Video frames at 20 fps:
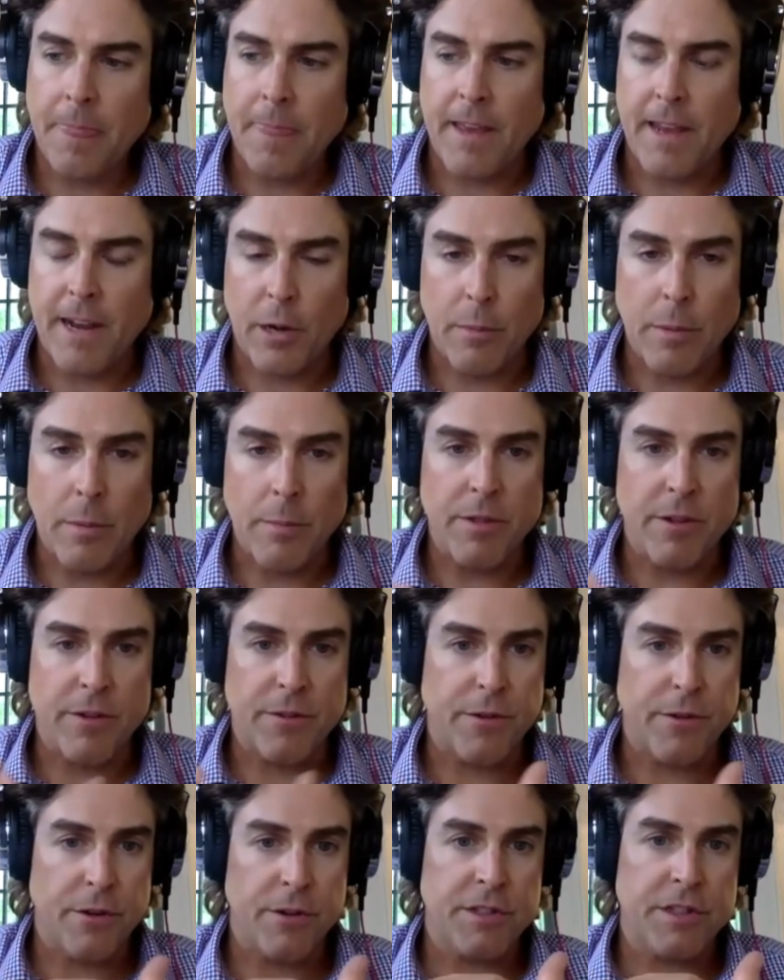And I remember the
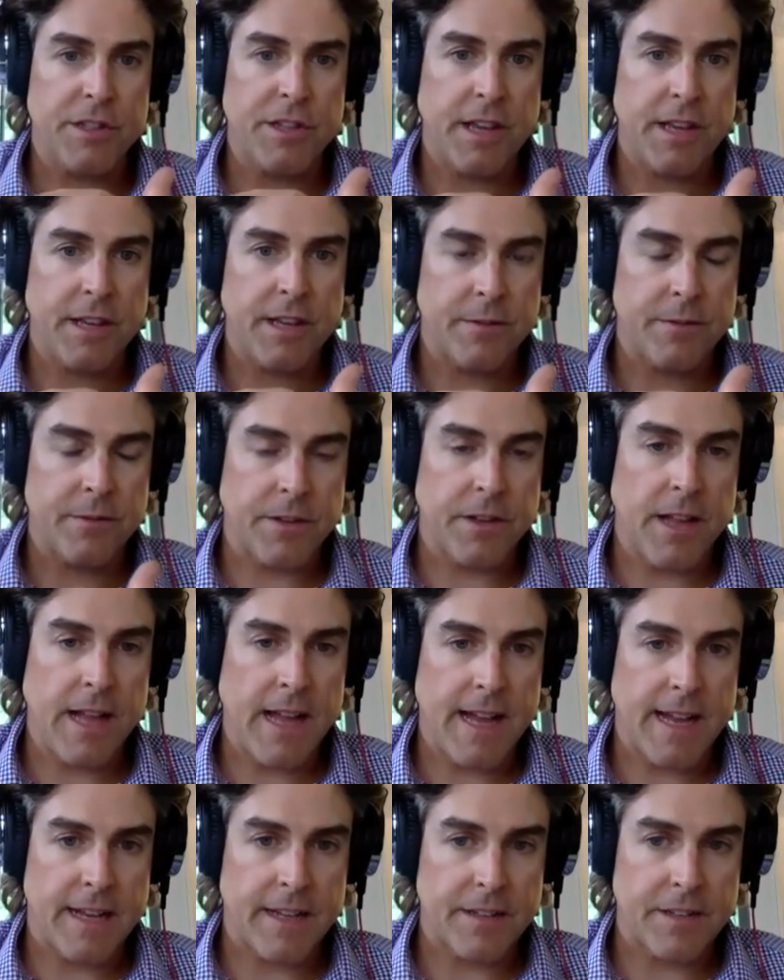first day of
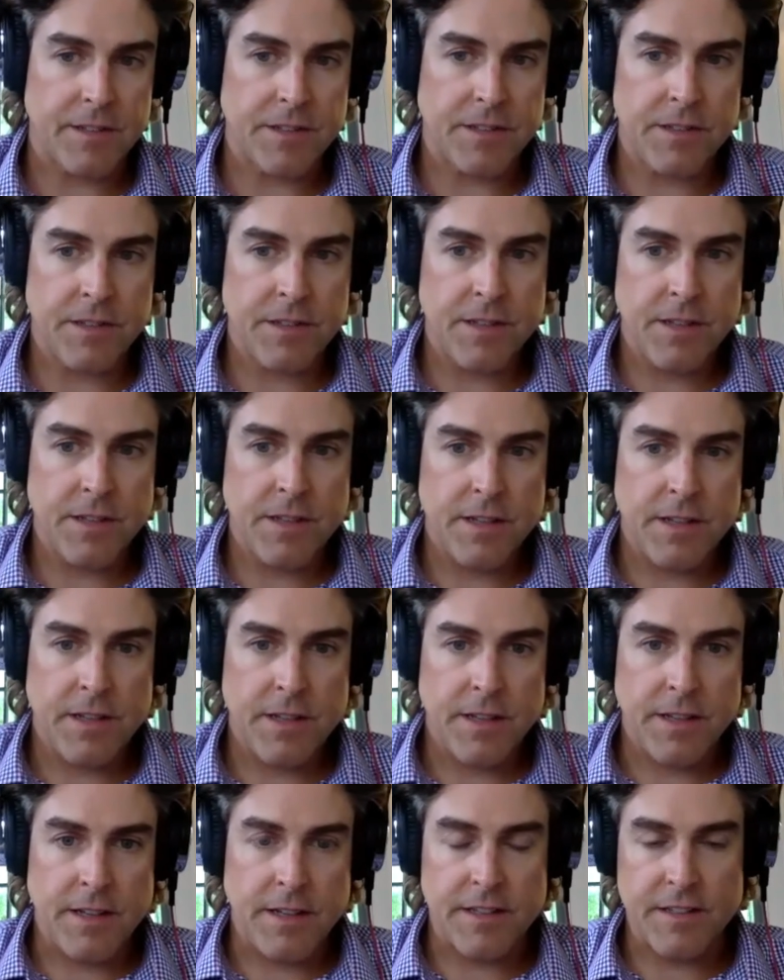class,
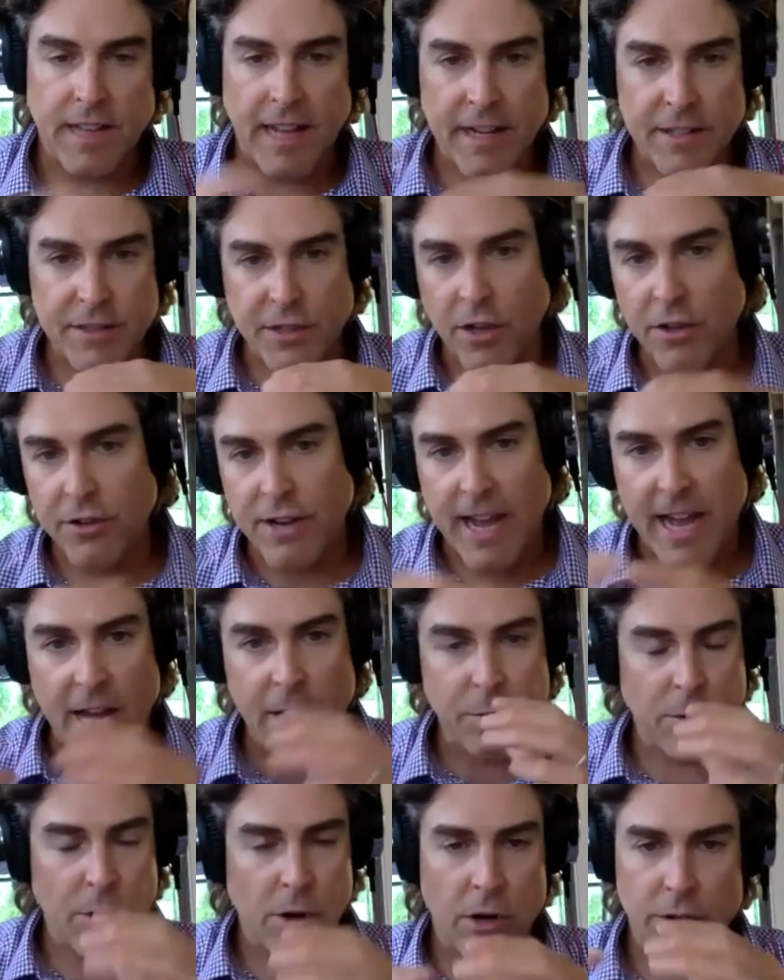he sat us all
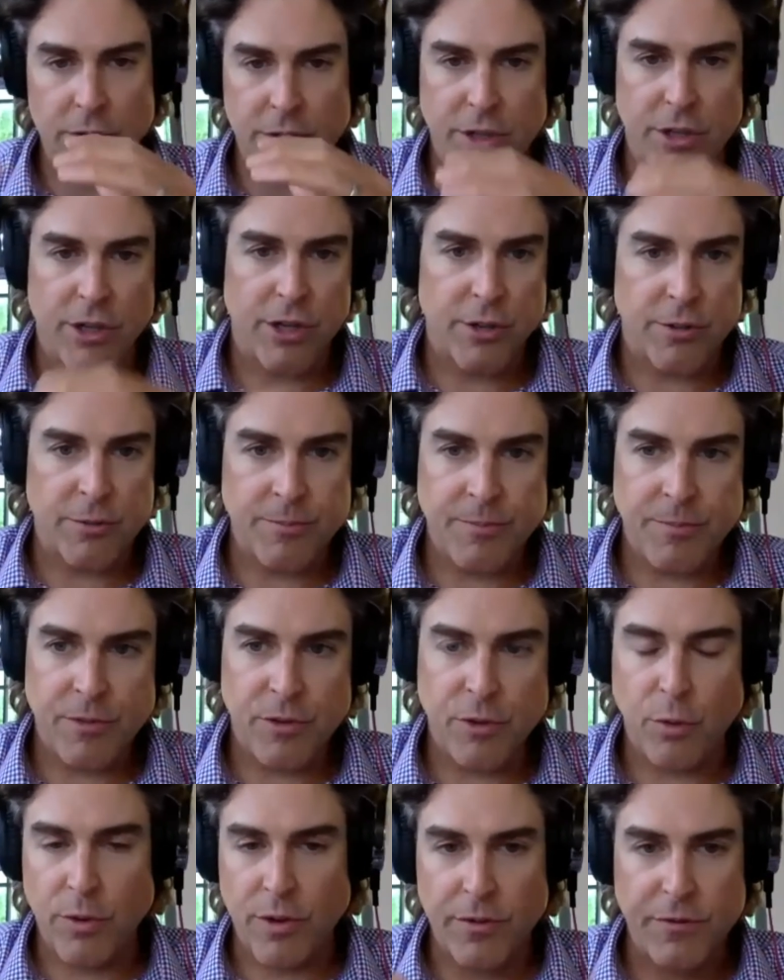down. We're all you know
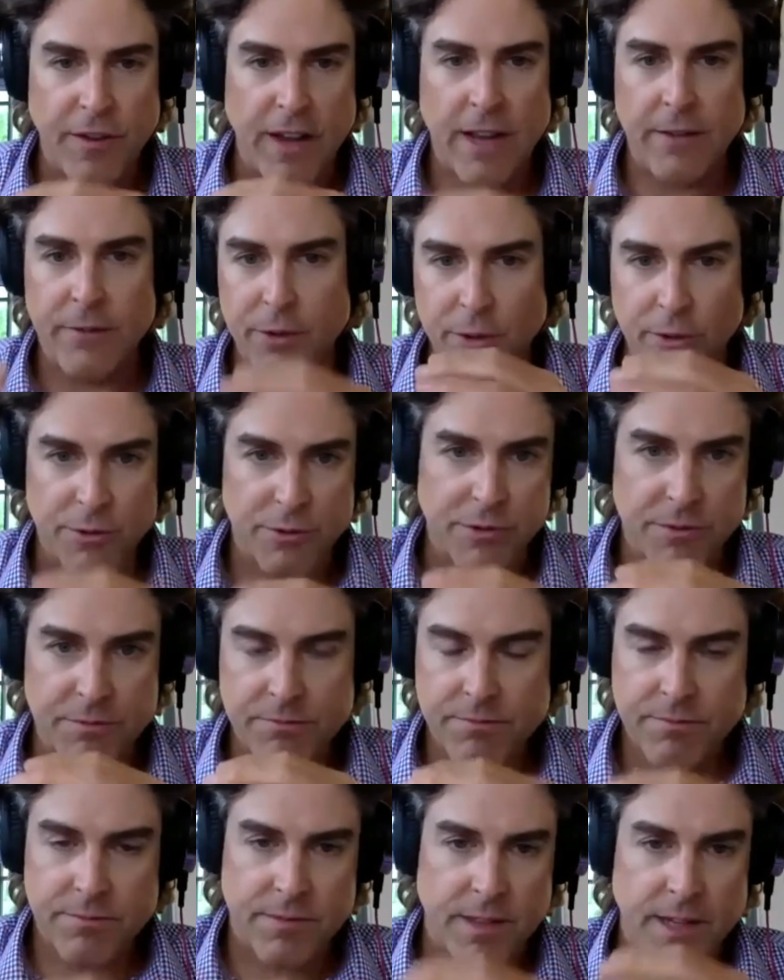25 year old
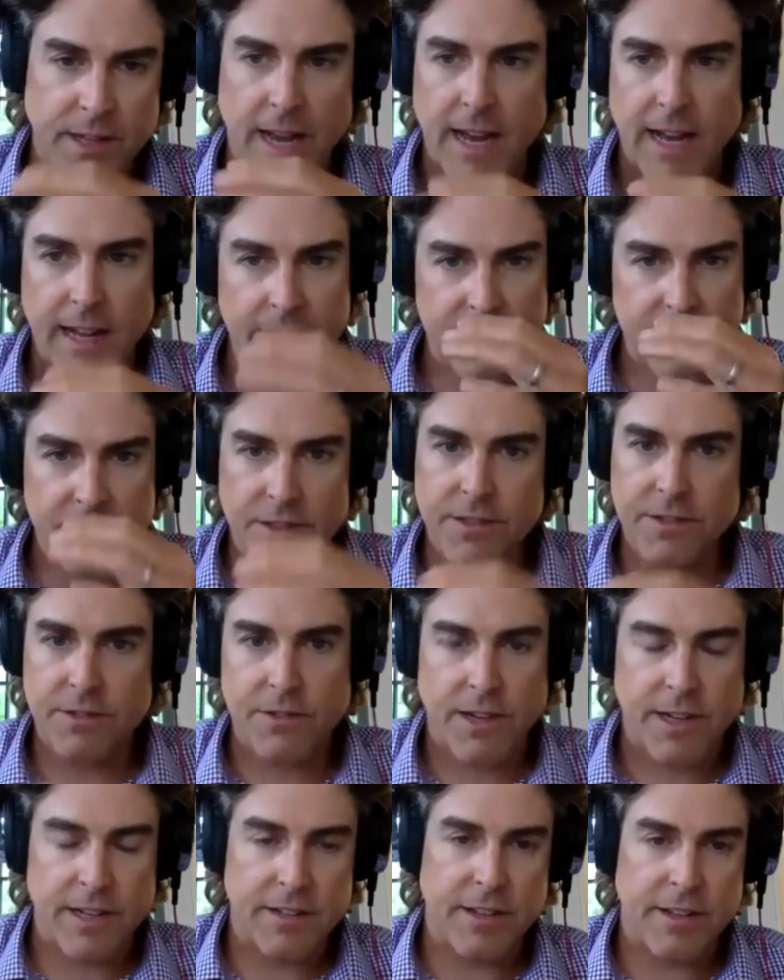guys
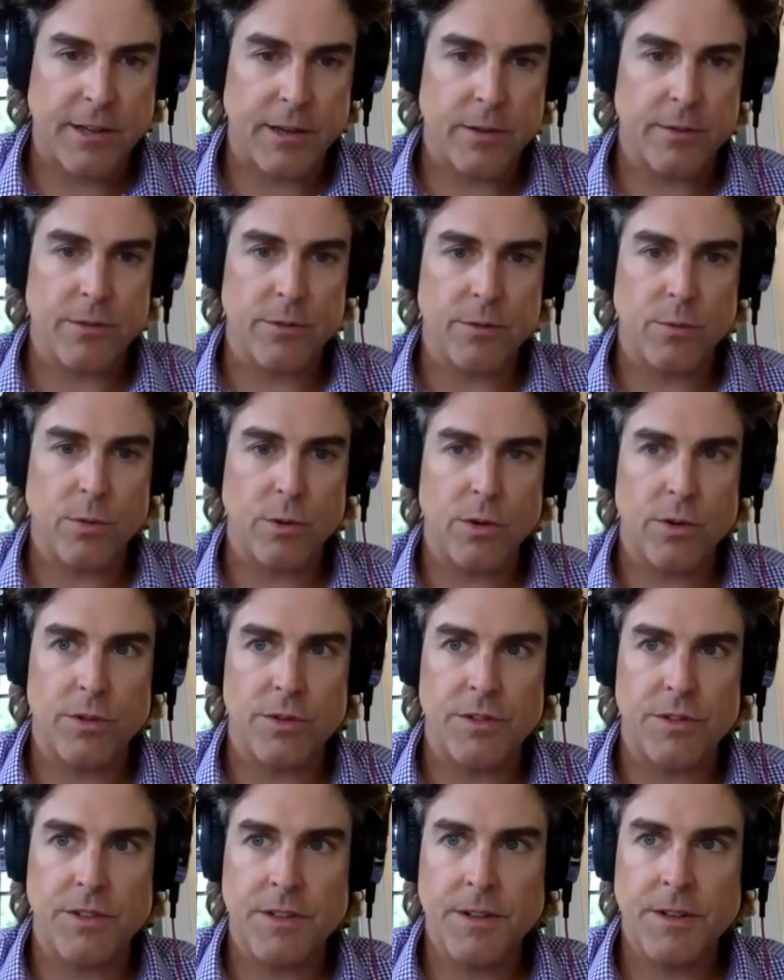trying to take over the
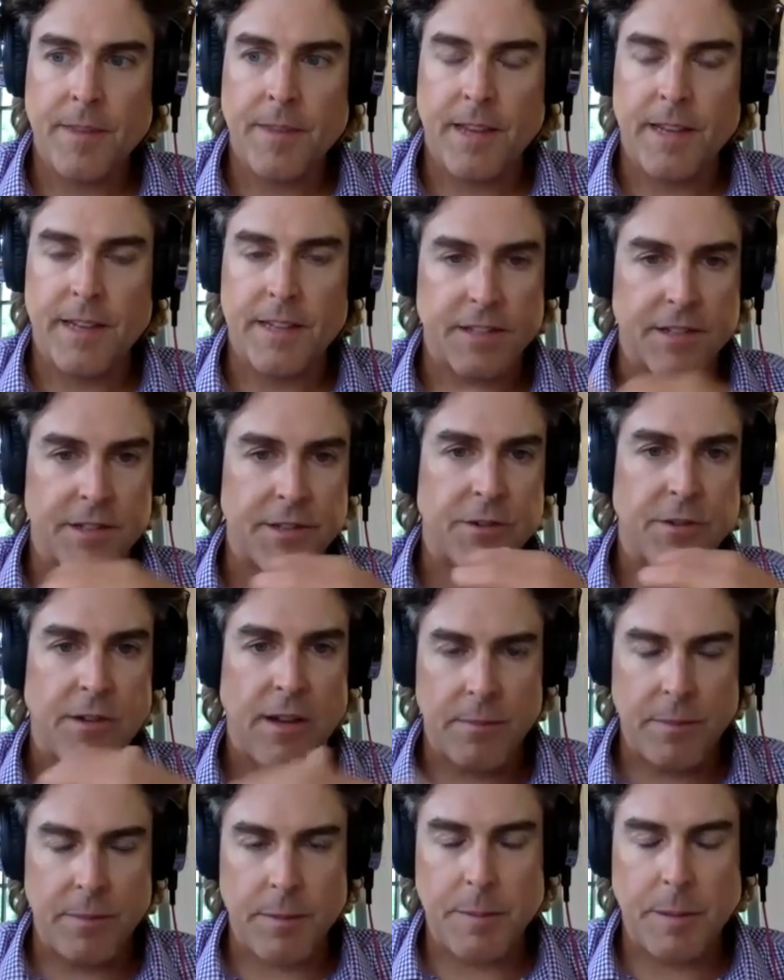world and he said, you know,
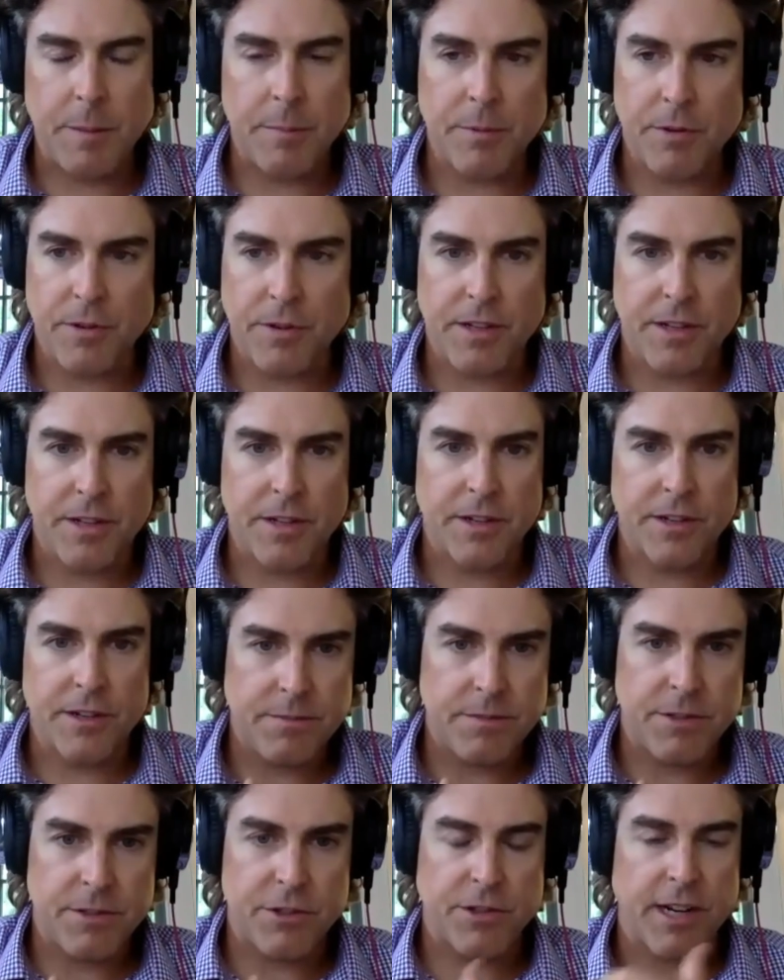how many people are here
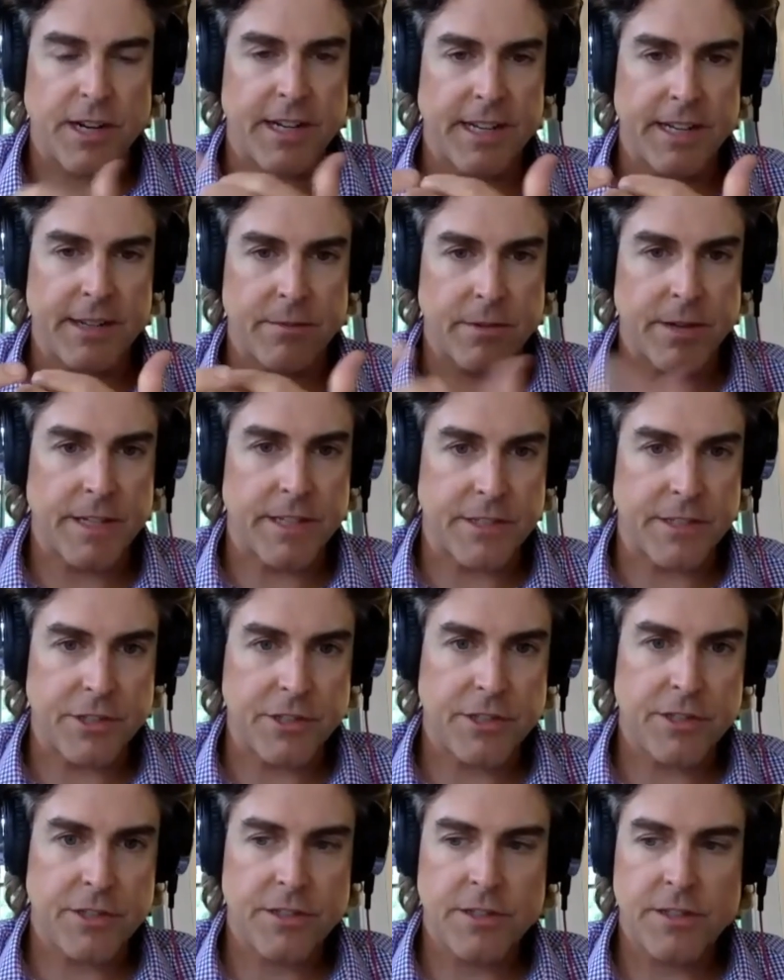to try to get
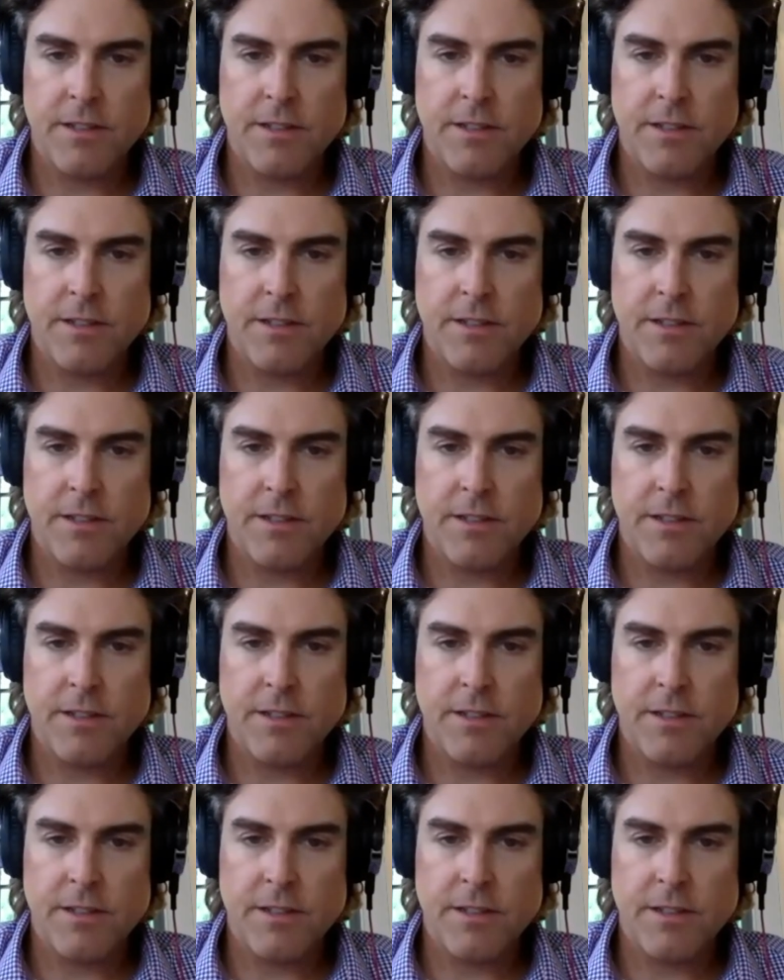rich?